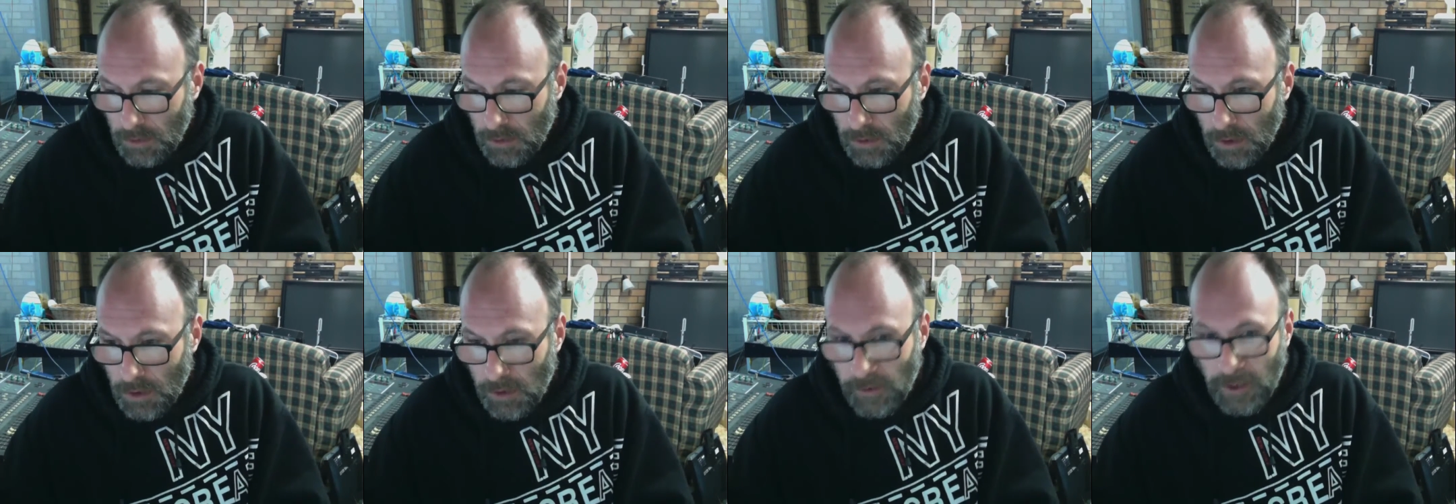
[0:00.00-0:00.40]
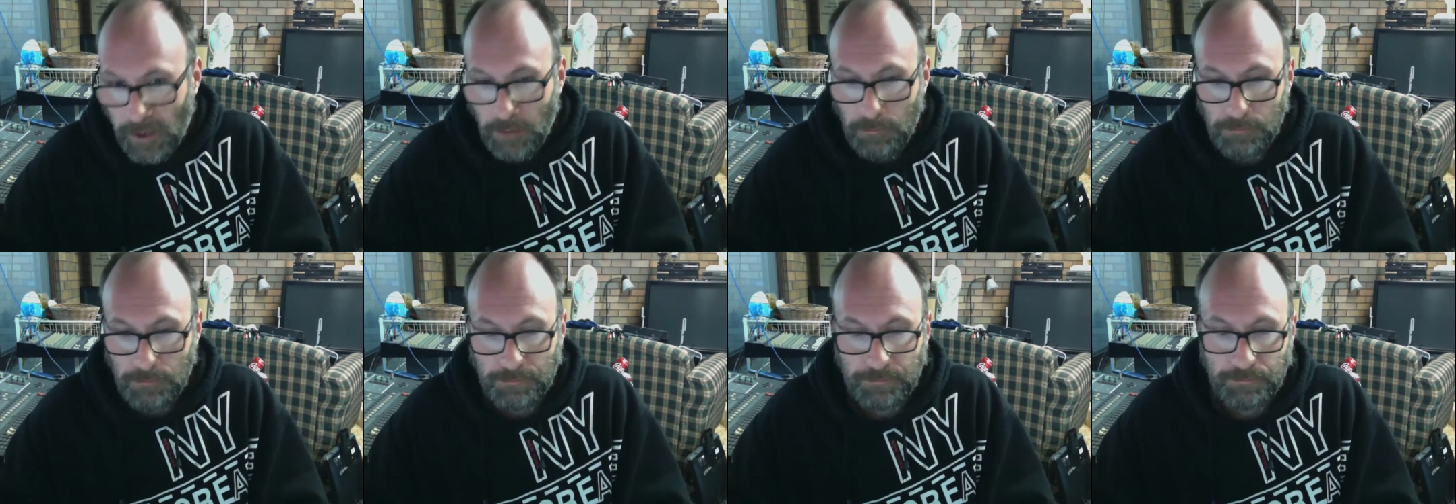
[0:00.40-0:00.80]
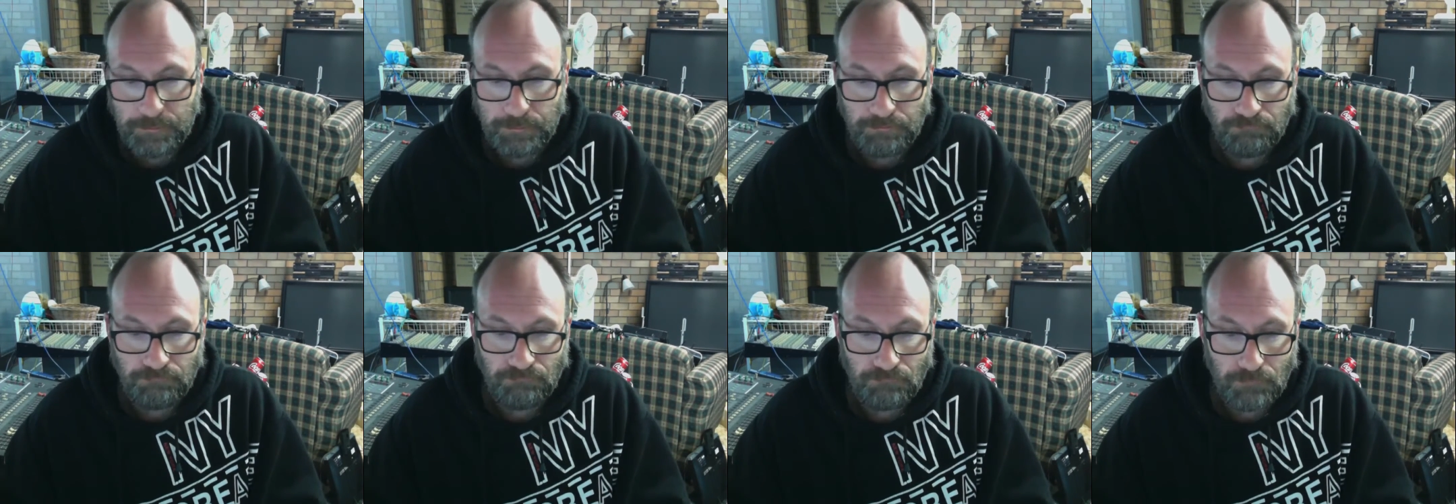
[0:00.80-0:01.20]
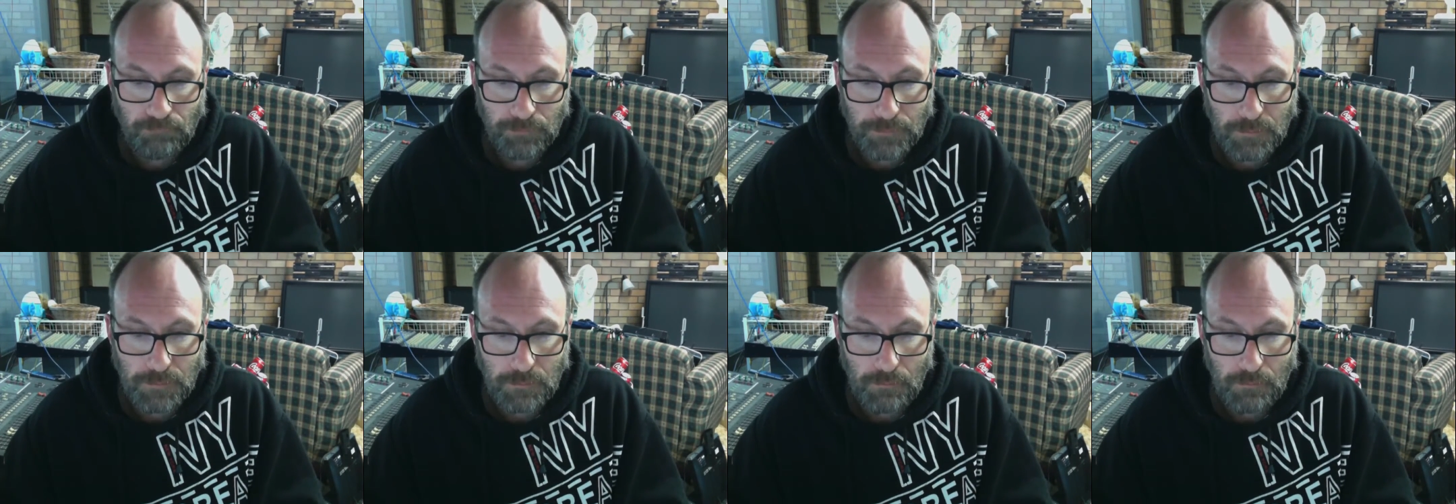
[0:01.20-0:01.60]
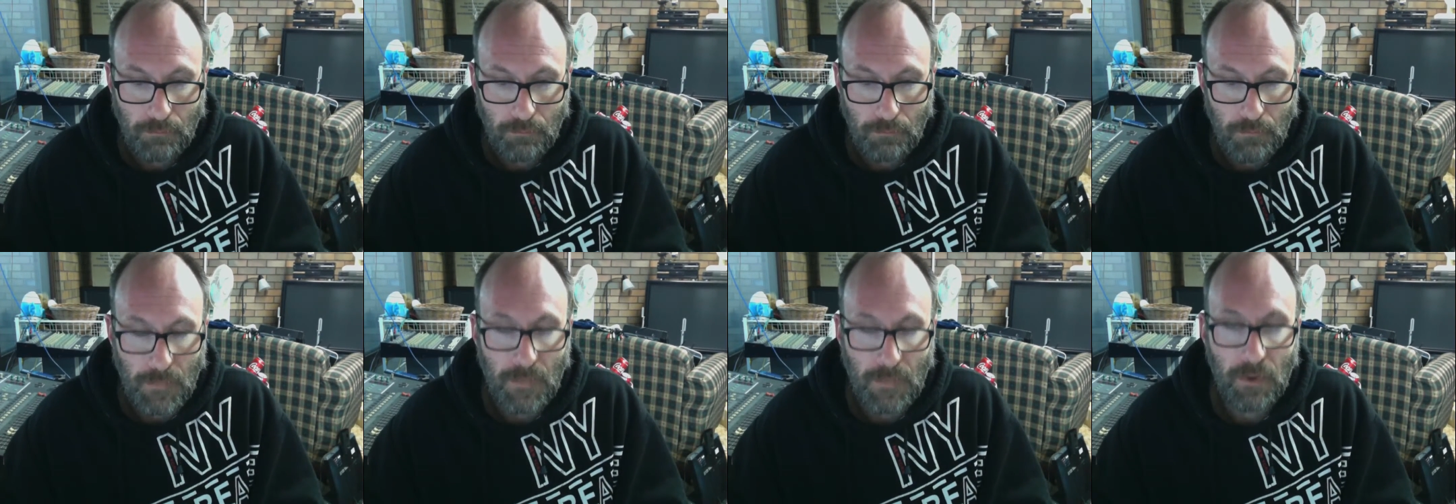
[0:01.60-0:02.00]
All right,
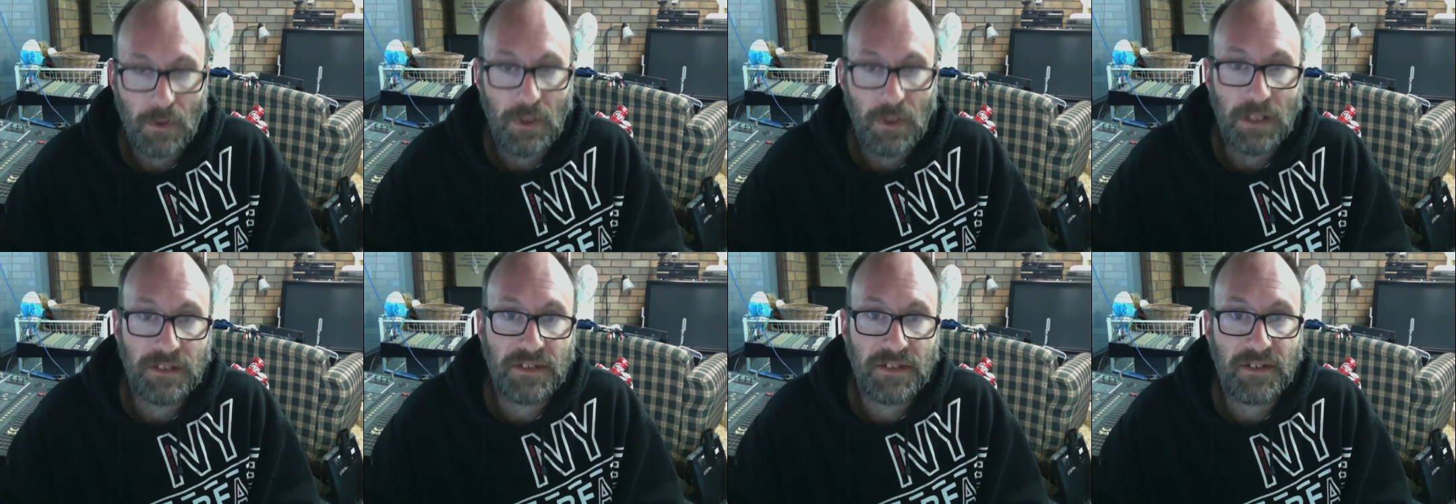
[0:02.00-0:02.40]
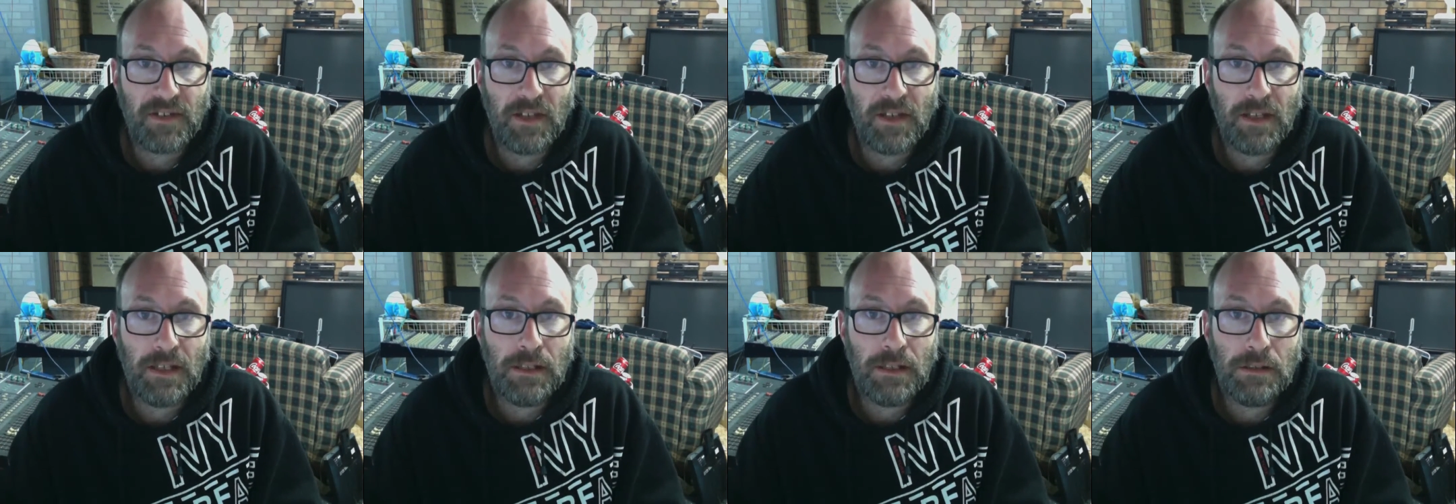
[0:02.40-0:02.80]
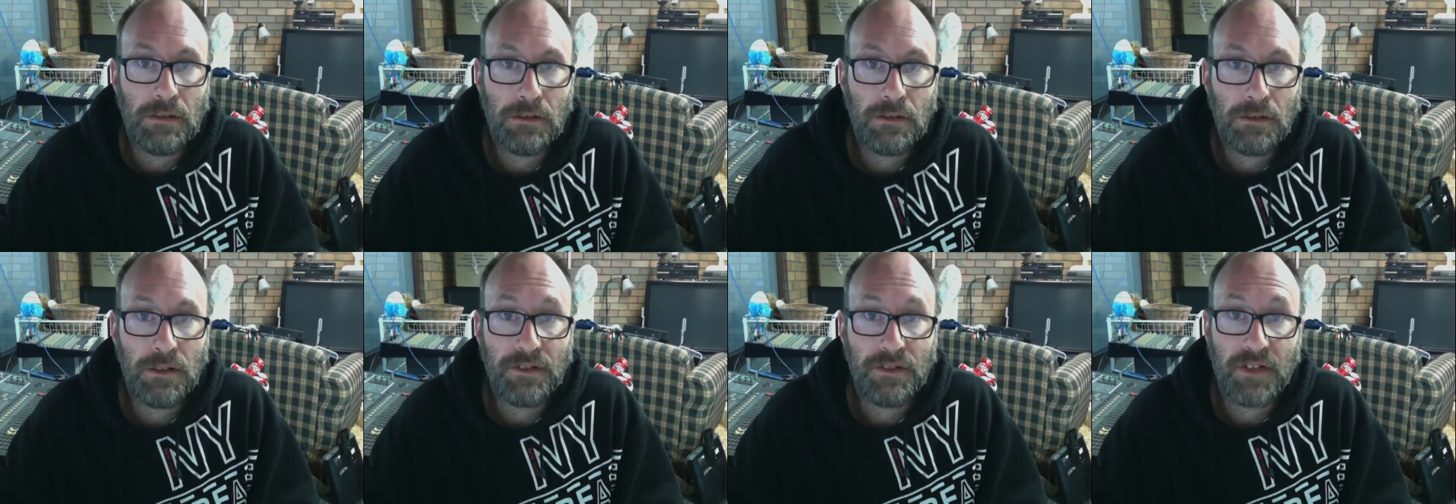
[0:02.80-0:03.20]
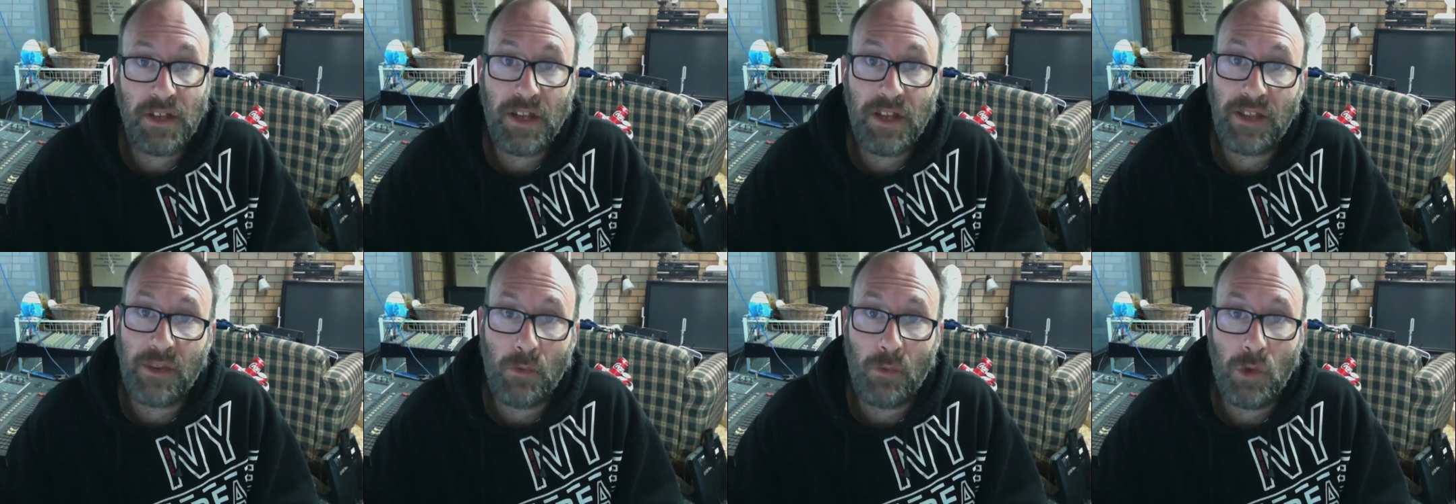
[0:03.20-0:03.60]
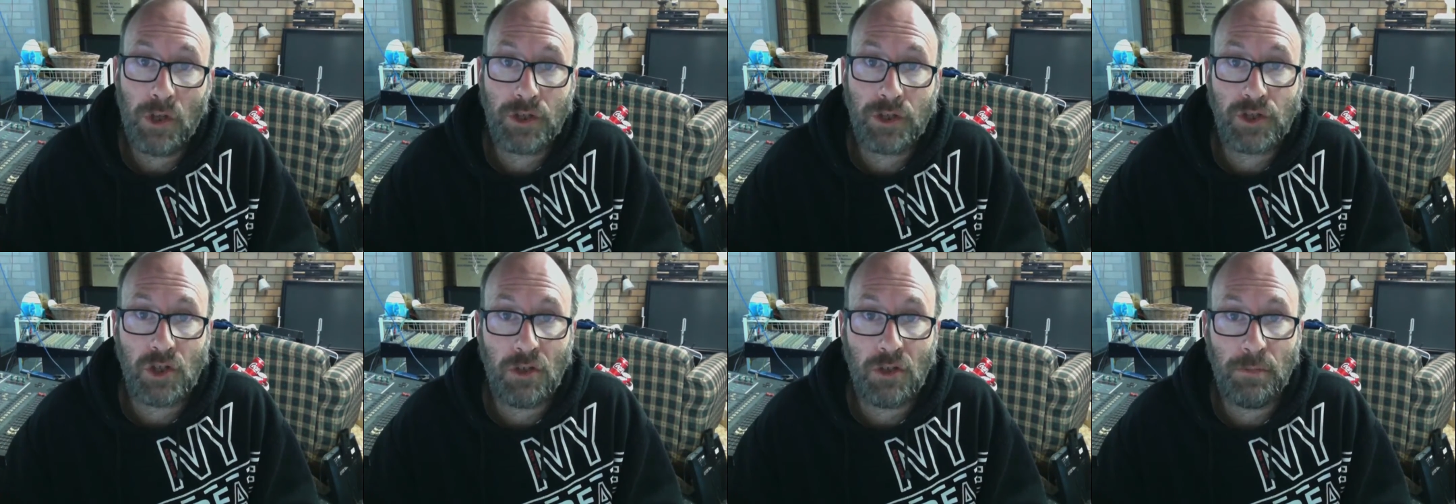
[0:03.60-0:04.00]
let's uh, let's get out the
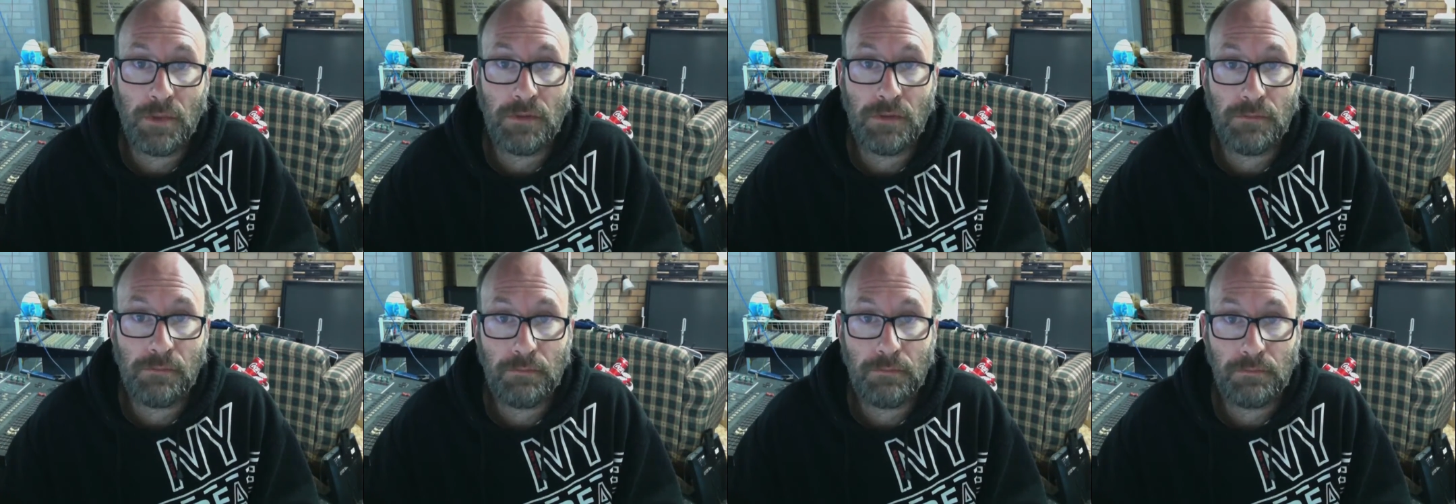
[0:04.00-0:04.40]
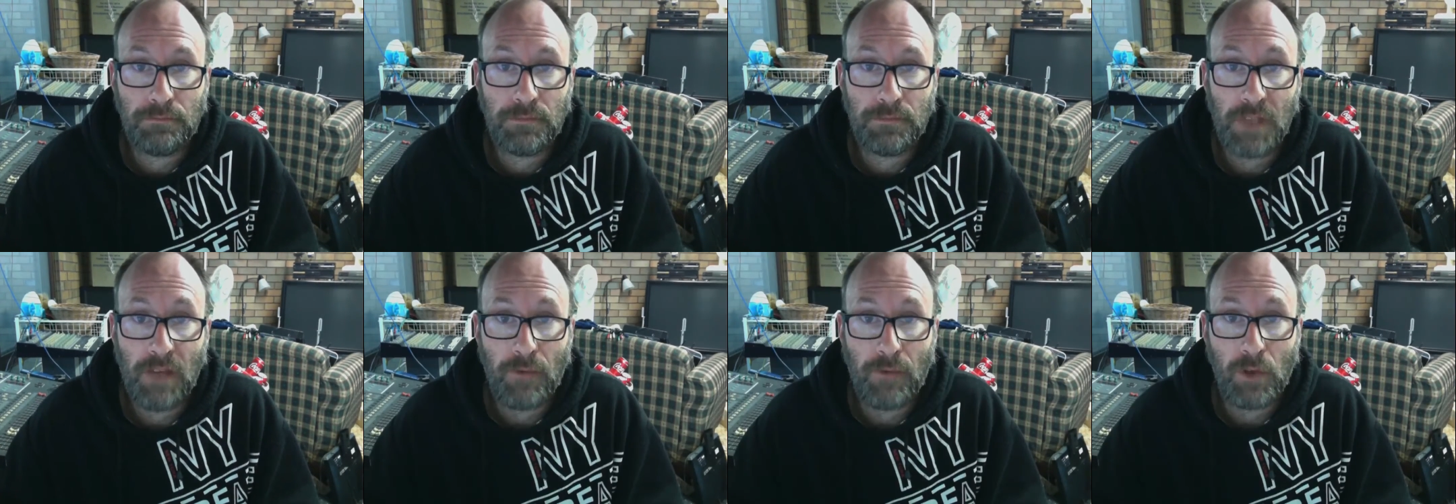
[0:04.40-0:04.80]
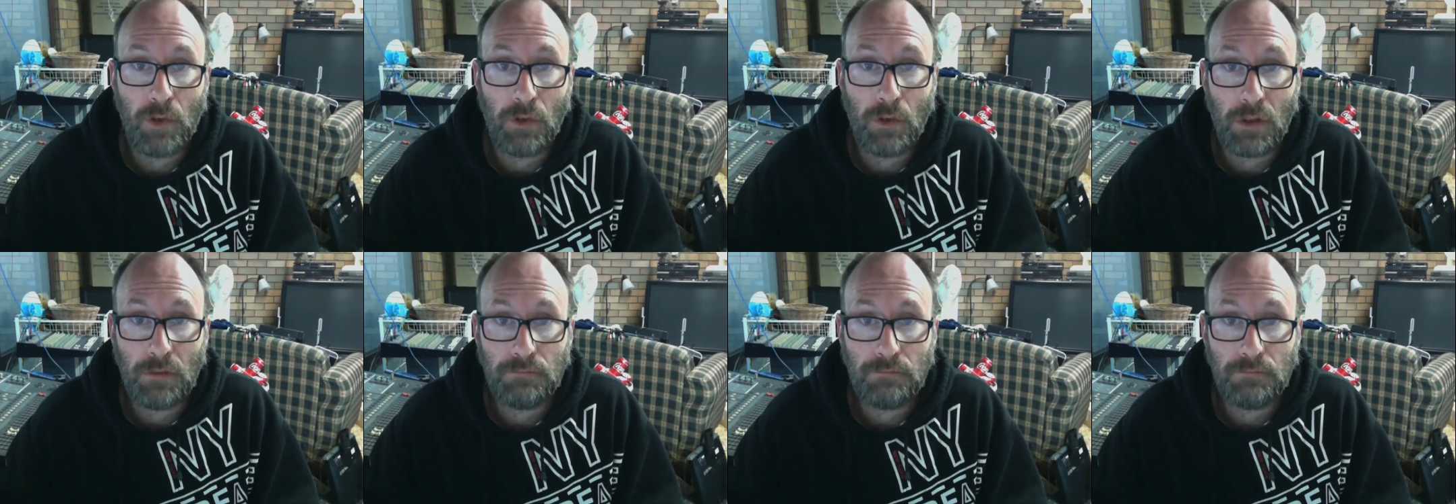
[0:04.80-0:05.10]
workshop and have a look.